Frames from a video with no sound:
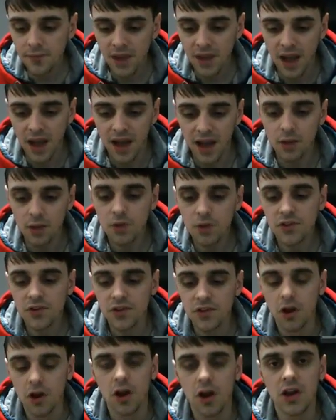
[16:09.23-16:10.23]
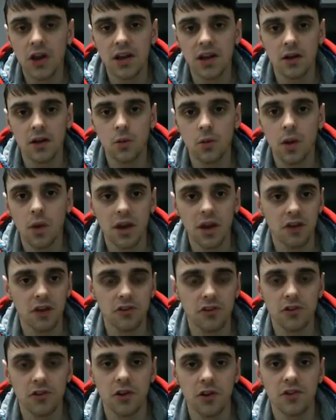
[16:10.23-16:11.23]
I want to start earning
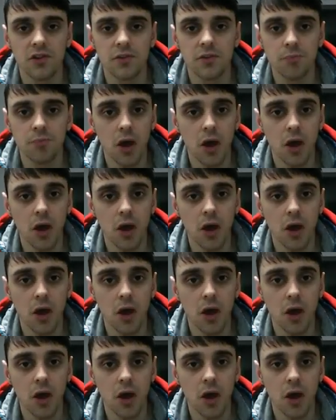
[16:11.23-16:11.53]
$100